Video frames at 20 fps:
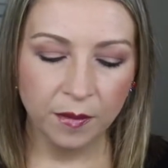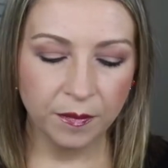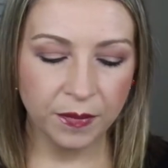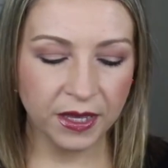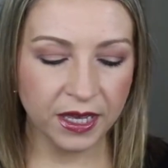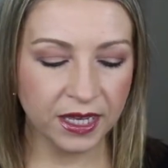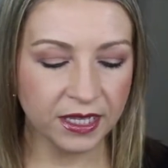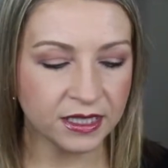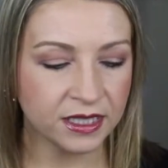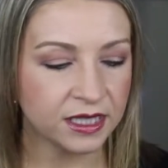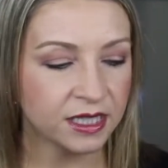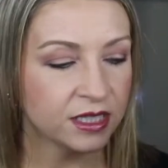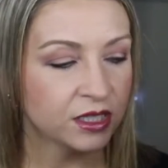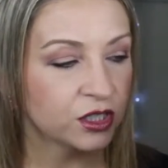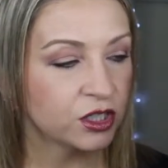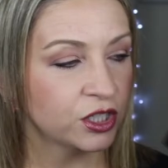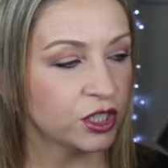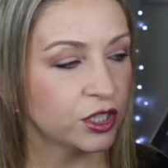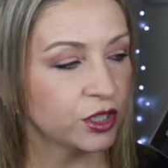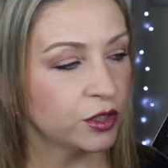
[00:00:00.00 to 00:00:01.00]
Because
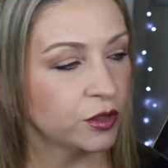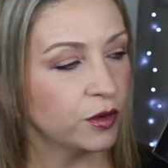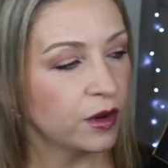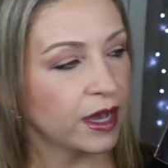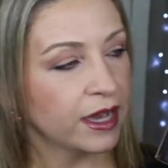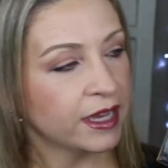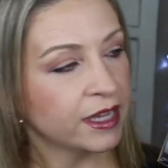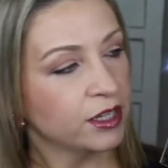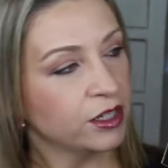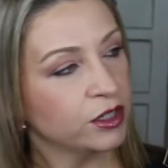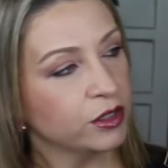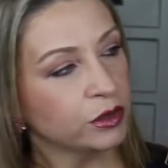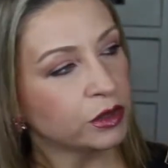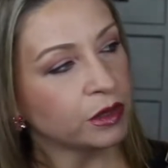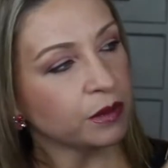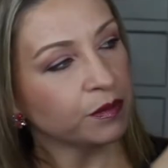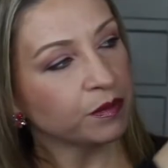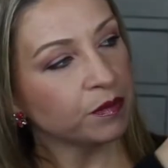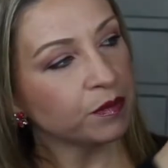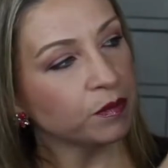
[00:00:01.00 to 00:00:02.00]
this too, I can do
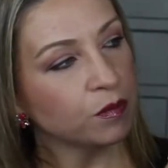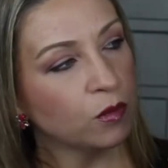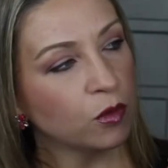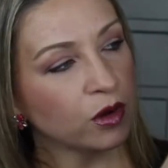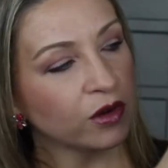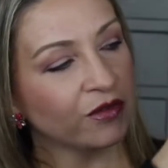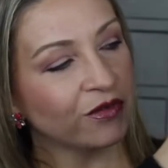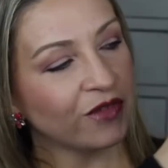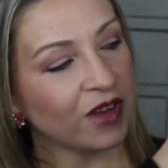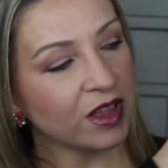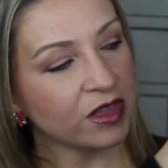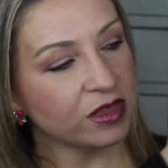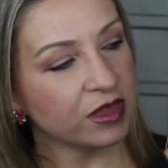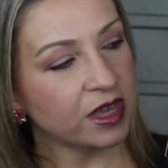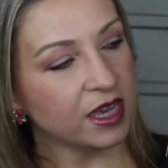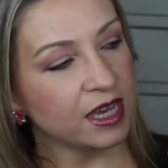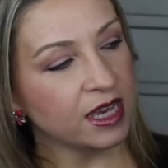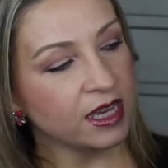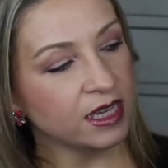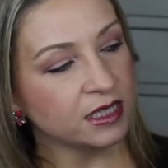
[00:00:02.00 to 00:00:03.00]
some more fun
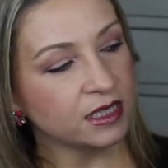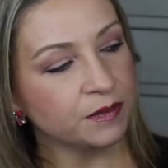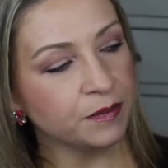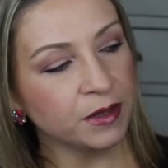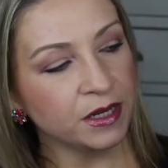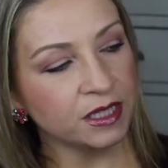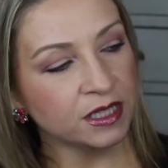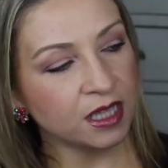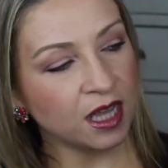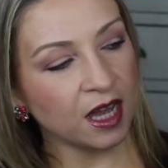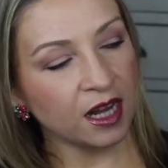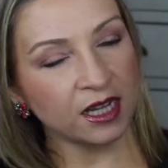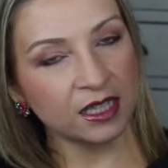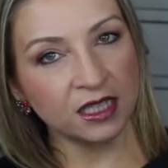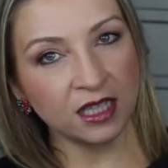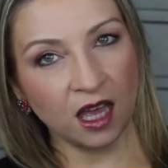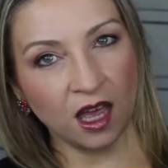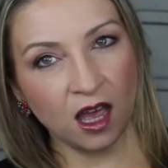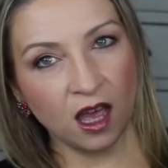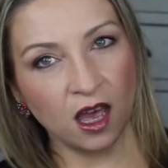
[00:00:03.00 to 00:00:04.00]
things, but it's got a
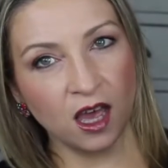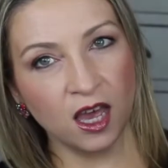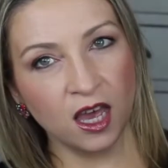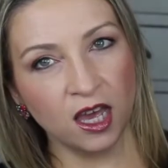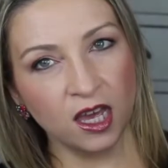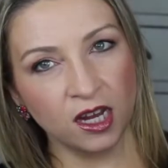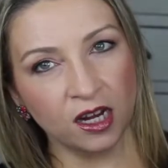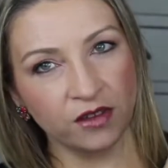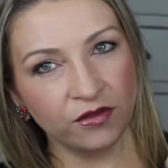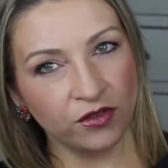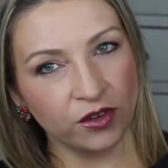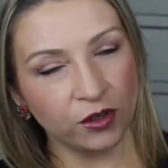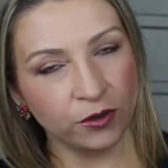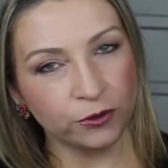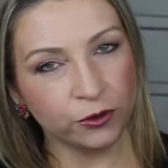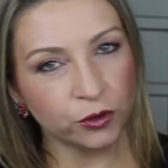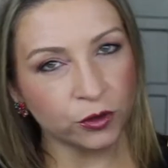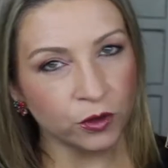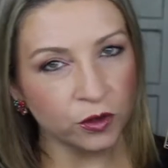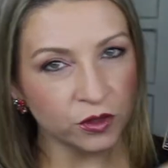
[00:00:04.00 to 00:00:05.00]
ton of
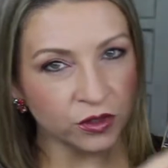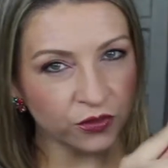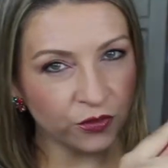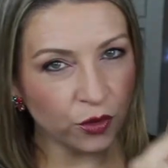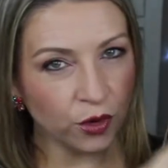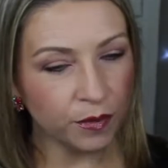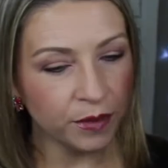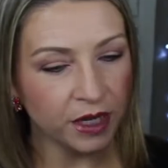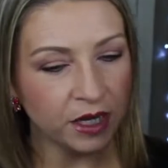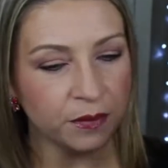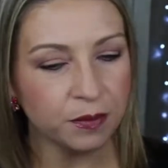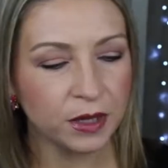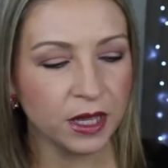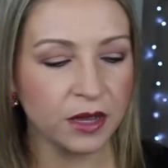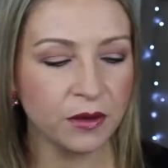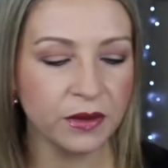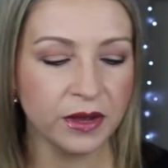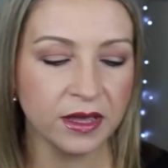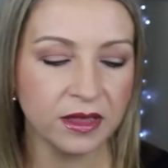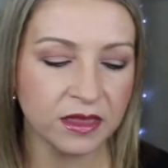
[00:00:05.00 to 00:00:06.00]
neutrals for me to
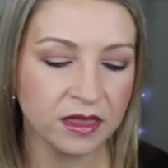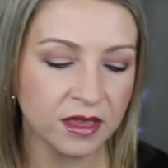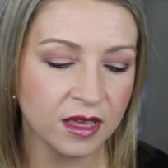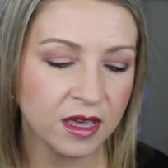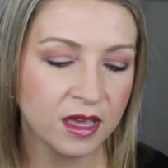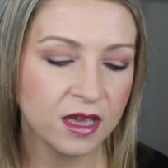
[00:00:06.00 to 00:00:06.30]
play with.